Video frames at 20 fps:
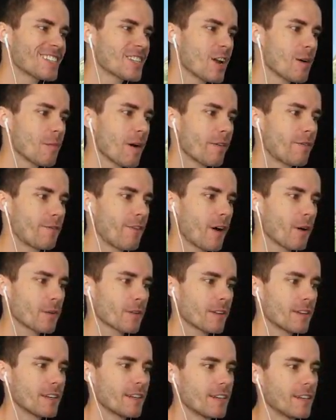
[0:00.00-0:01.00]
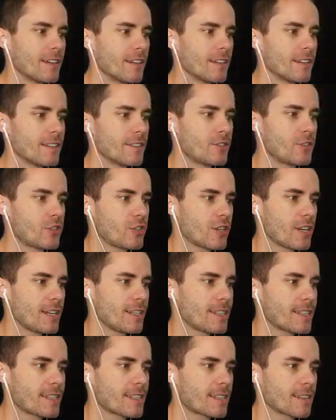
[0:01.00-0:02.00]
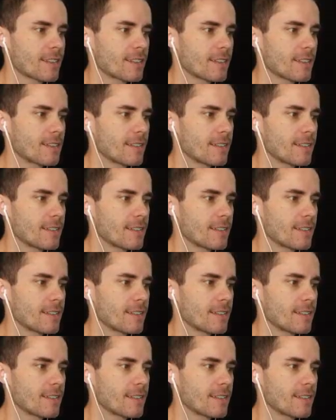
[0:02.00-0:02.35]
is not my fault. Jeez.